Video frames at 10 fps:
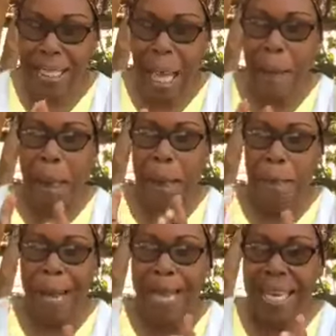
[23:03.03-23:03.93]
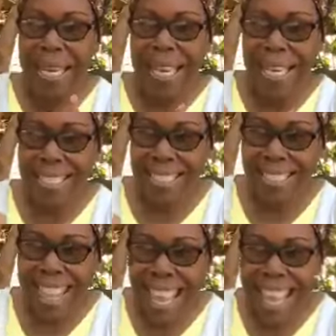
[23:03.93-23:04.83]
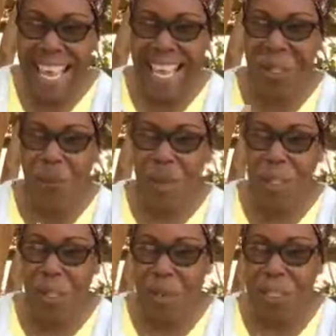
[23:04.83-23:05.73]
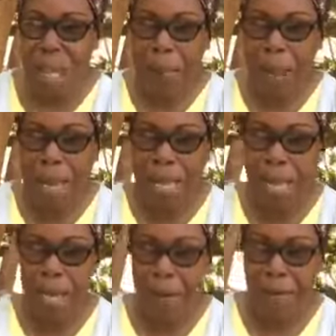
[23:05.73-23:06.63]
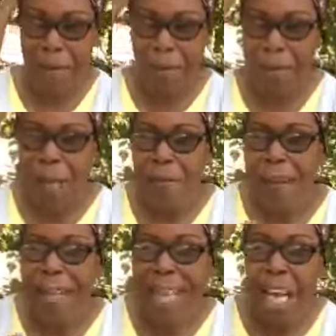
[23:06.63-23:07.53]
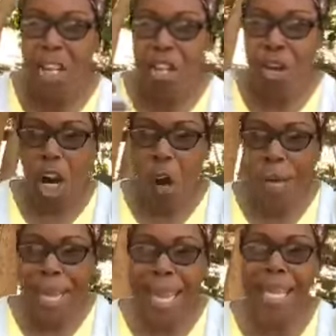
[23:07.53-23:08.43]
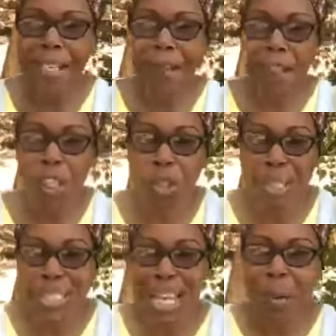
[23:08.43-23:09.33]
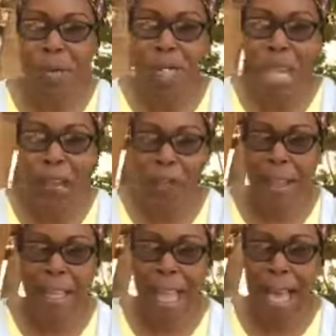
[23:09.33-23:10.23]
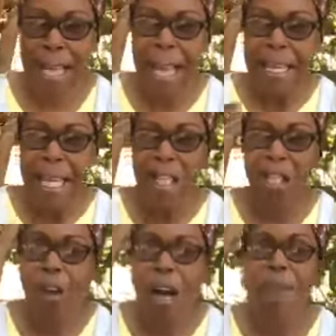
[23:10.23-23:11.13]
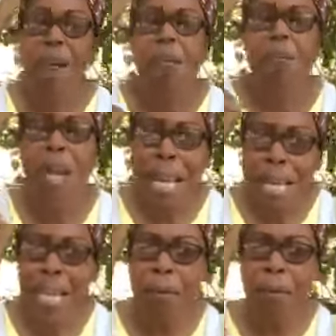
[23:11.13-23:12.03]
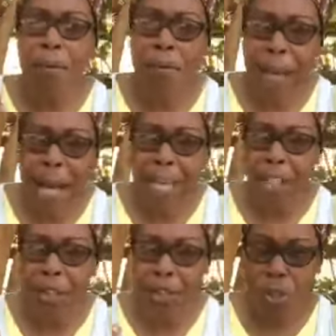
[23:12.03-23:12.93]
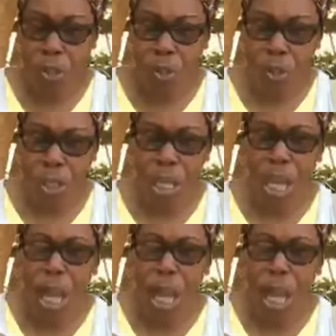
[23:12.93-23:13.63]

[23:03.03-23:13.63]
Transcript: stopped by here today and the ones that will stop by here in the future. Father God, you know our individual need, and we thank you, Father God, that you have already provided solution.